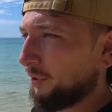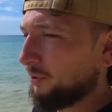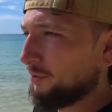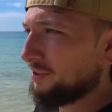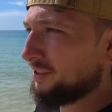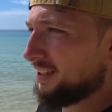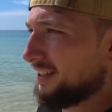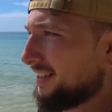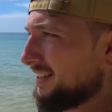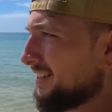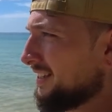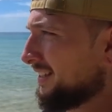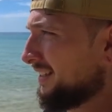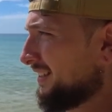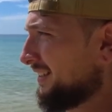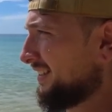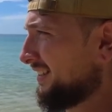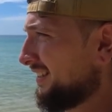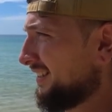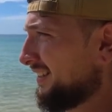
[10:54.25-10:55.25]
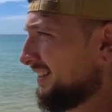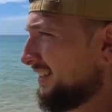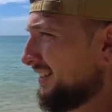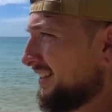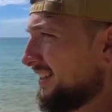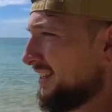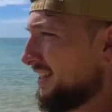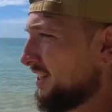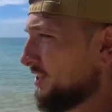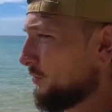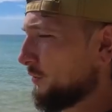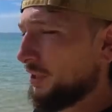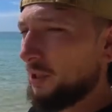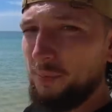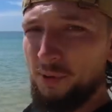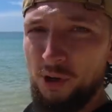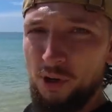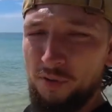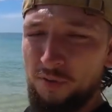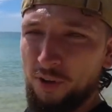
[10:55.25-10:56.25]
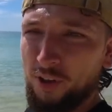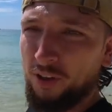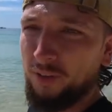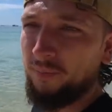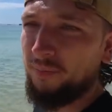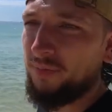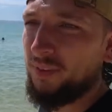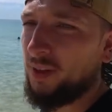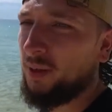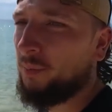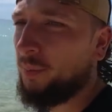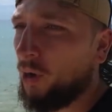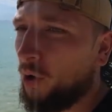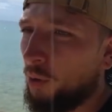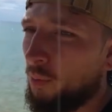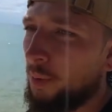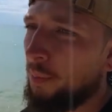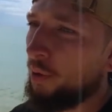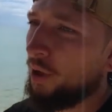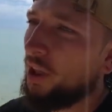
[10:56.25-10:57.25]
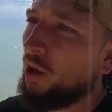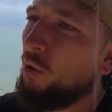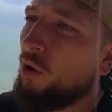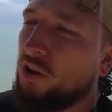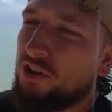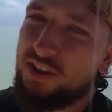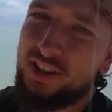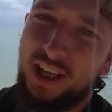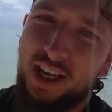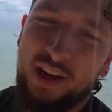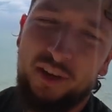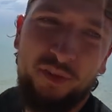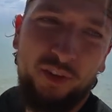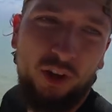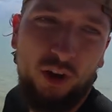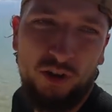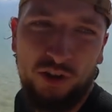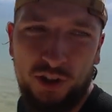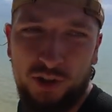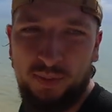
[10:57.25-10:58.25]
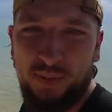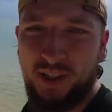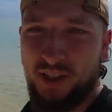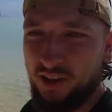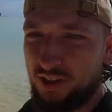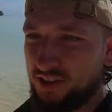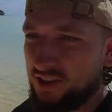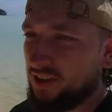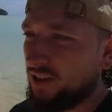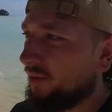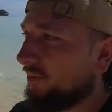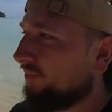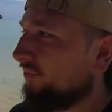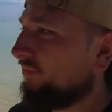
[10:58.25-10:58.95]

blue sea. It's really beautiful, but we probably won't stay here for long just because